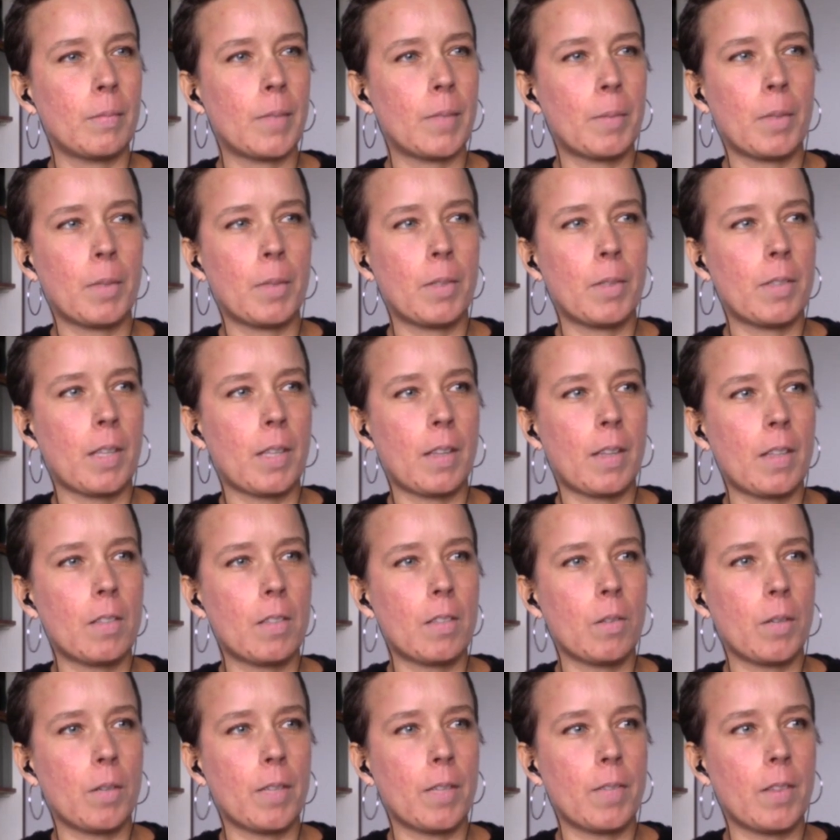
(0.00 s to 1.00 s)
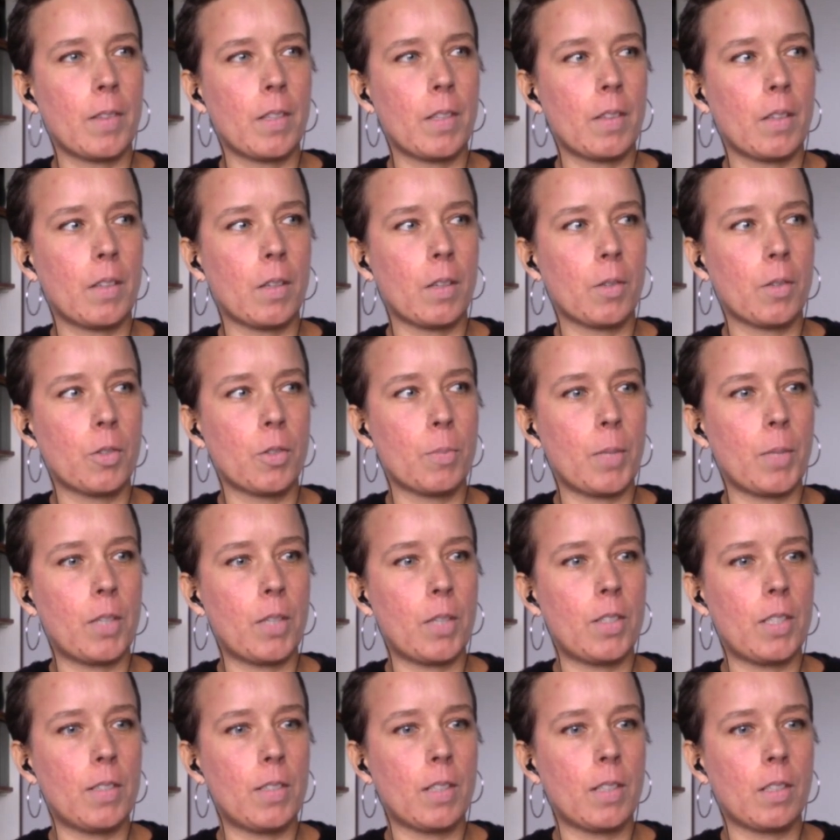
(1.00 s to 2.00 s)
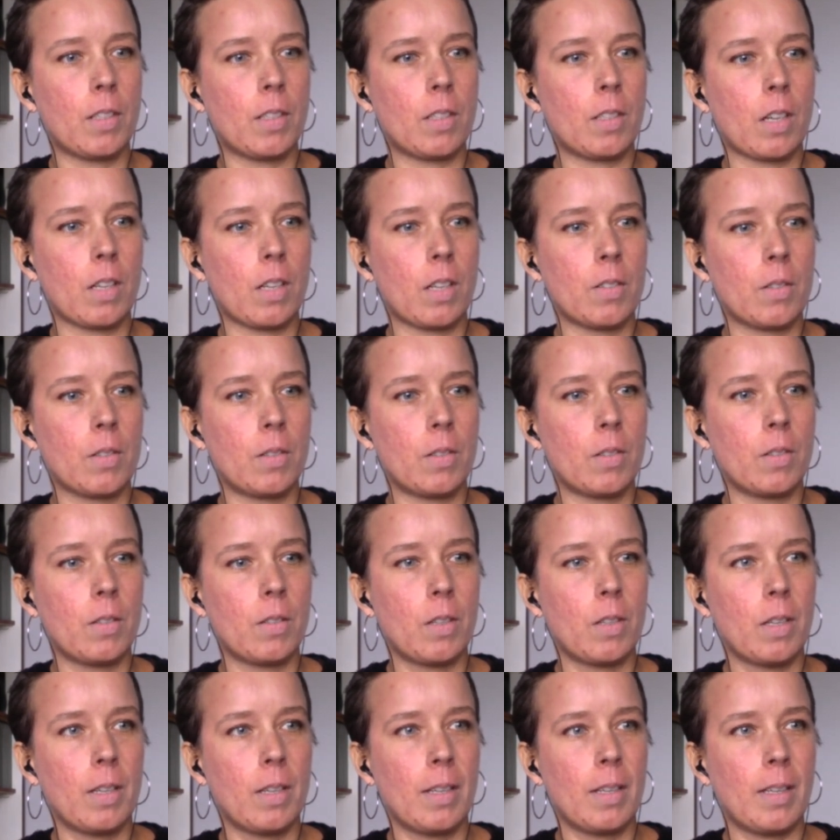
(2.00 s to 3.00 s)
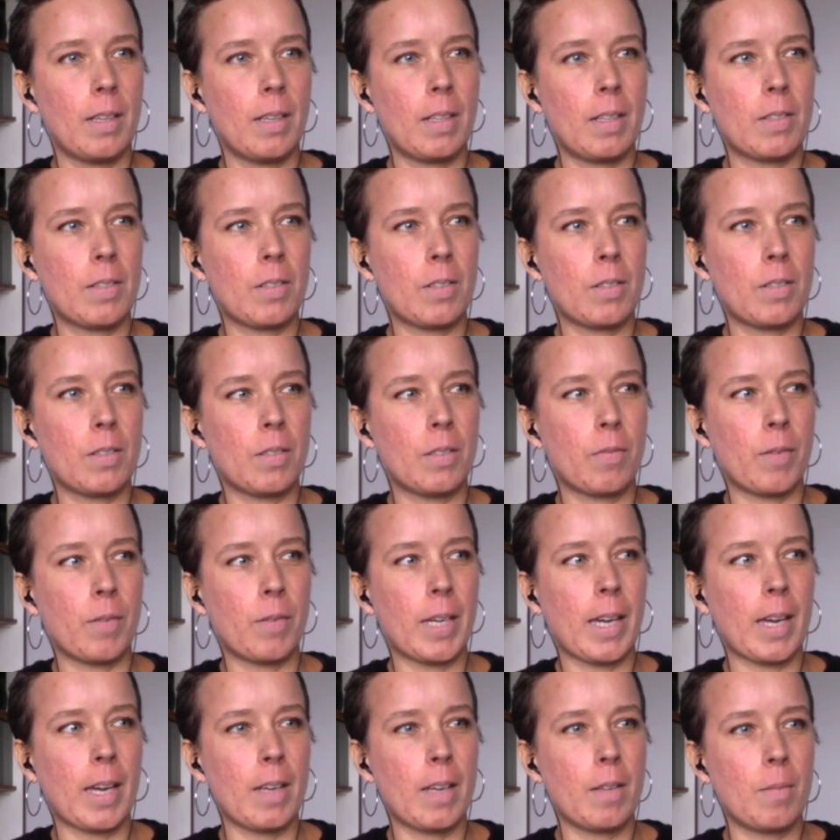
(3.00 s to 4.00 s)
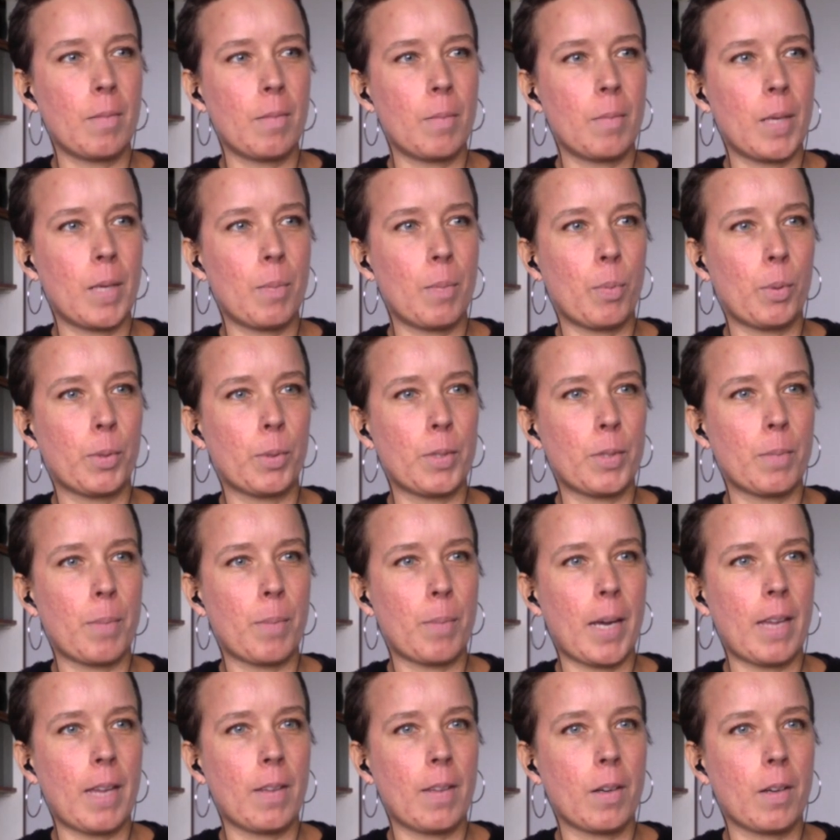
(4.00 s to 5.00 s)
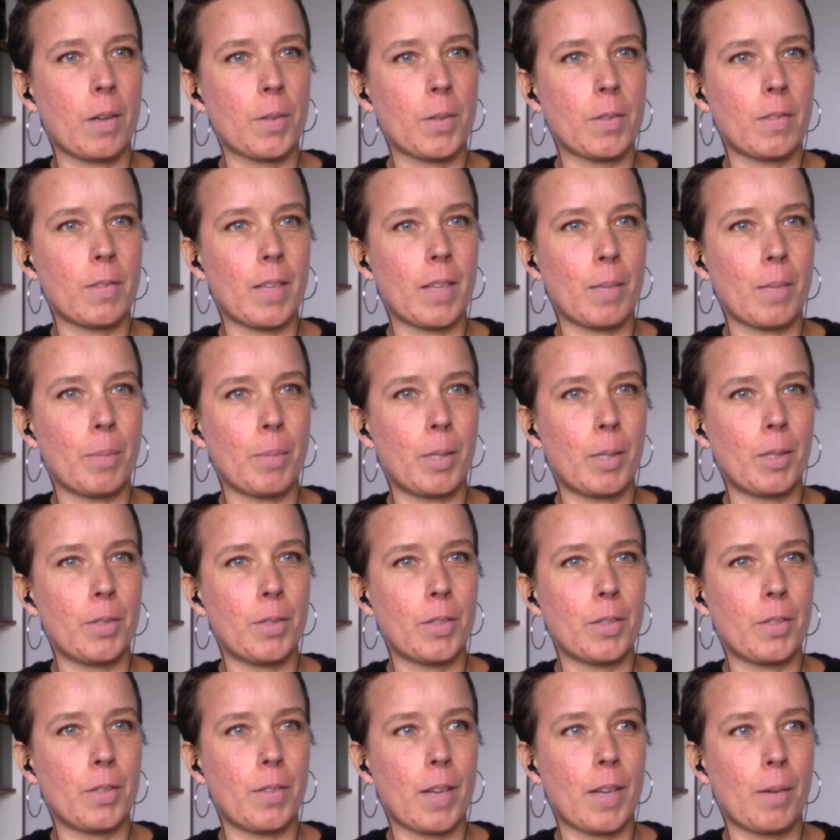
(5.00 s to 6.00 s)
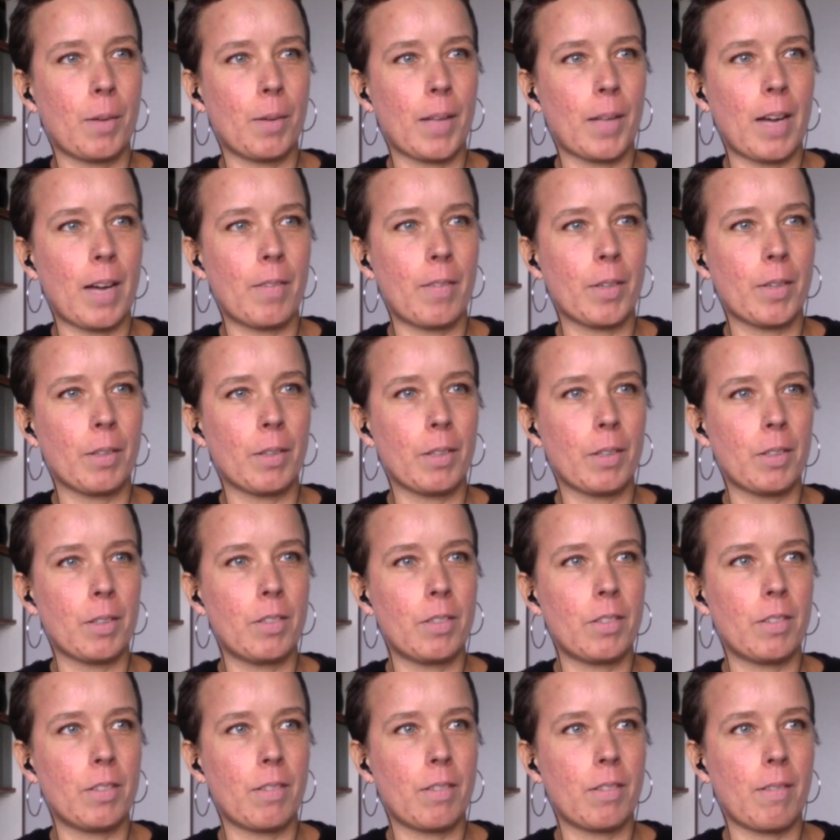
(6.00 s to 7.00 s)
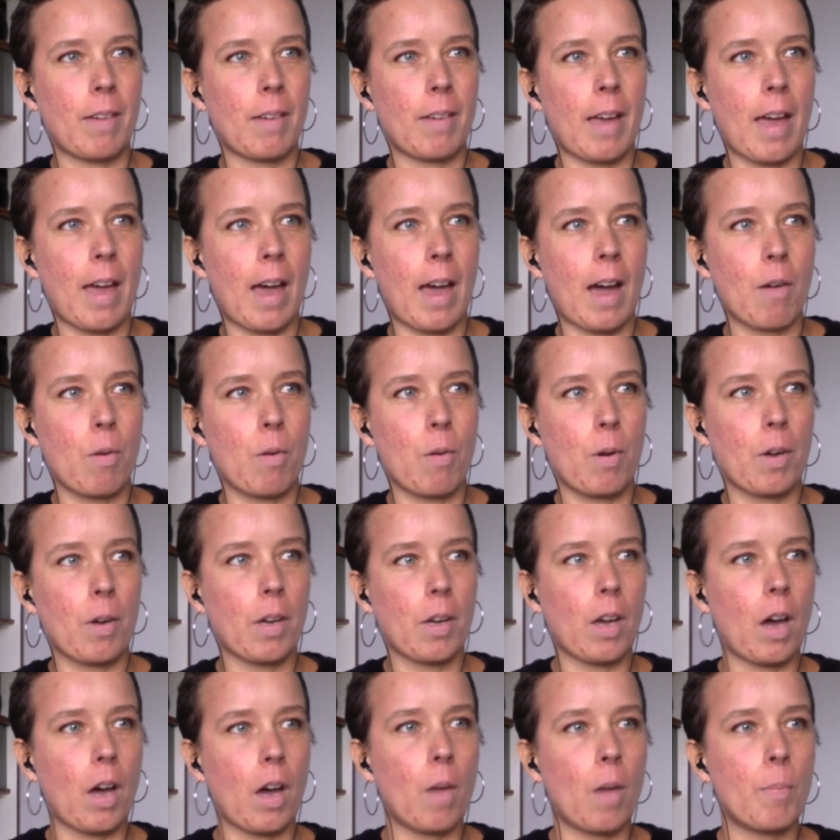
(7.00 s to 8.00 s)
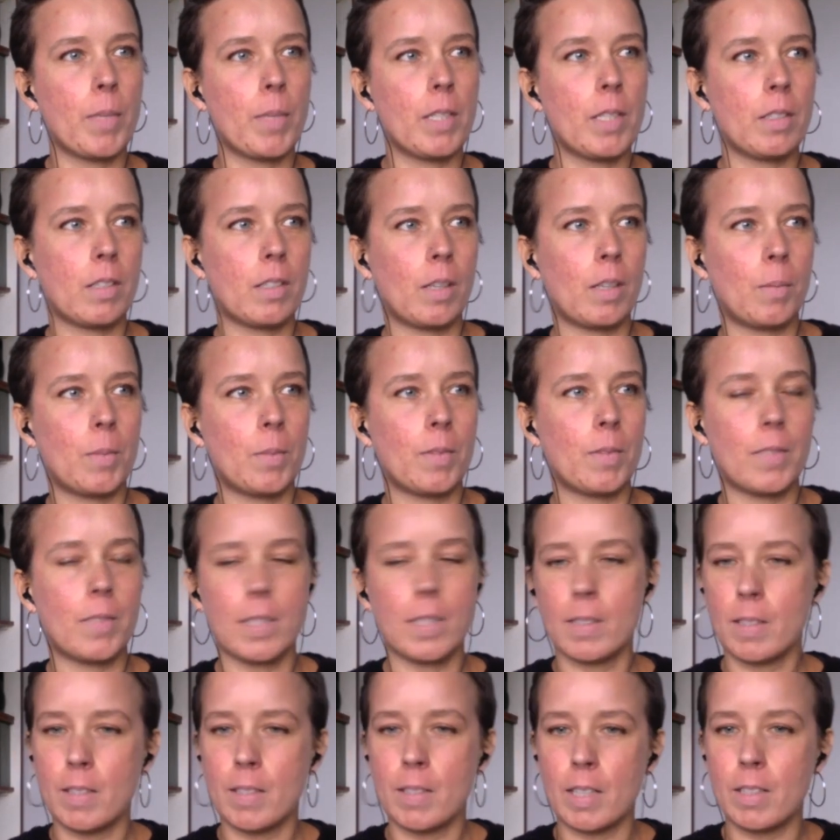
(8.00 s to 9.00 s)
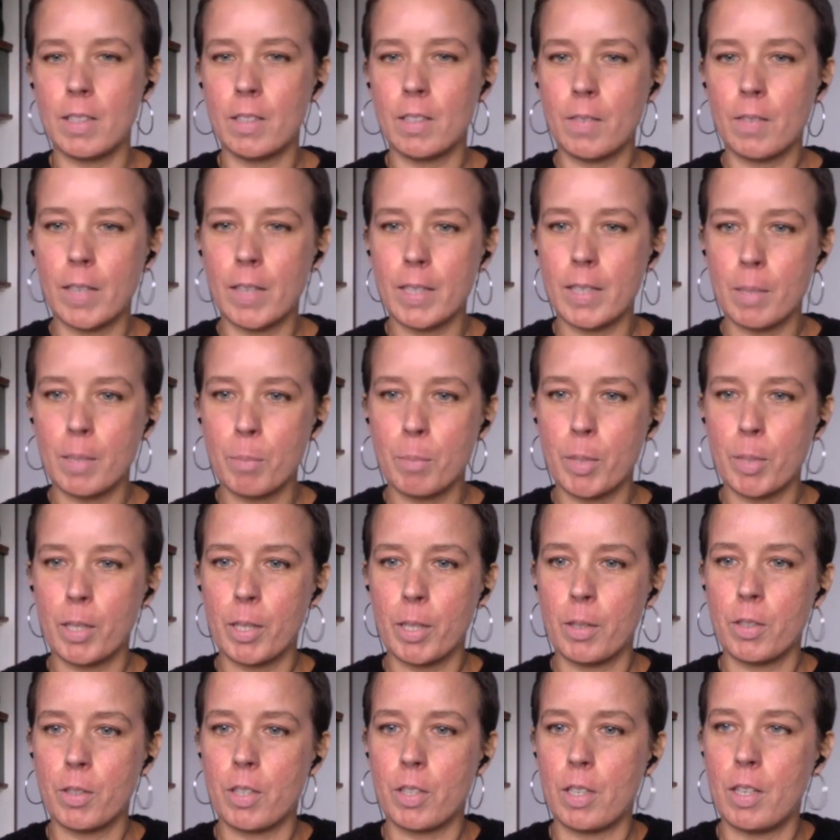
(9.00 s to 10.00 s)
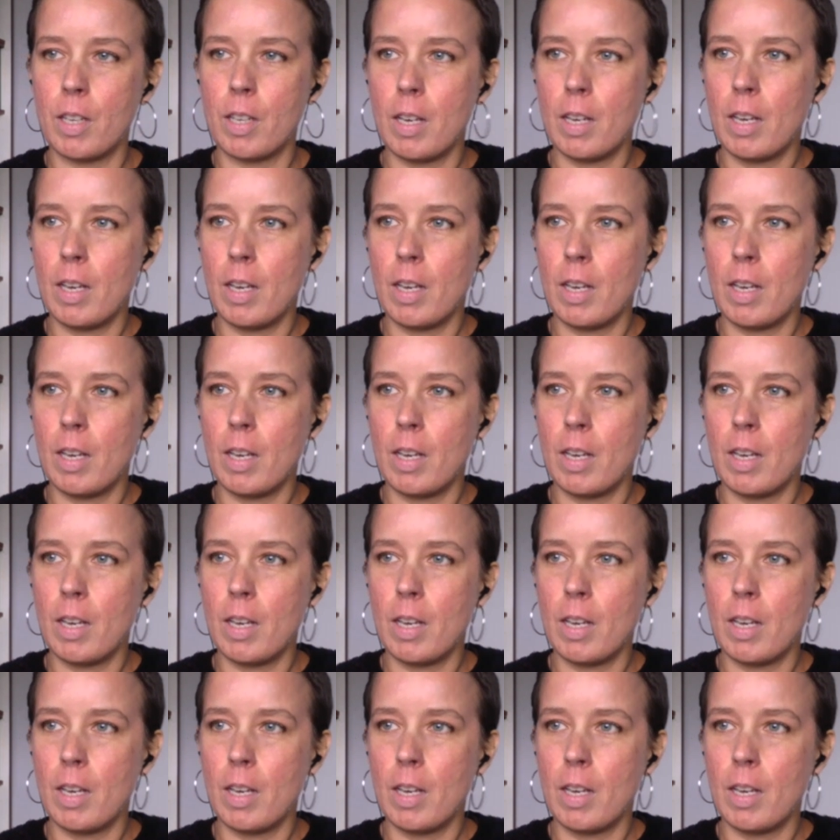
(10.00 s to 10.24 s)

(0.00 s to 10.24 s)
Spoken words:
you say it's not even that the contribution is unjust, it's just if we get people to pay the cost of their pollution, that will have a good outcome in terms of disincentivizing pollution.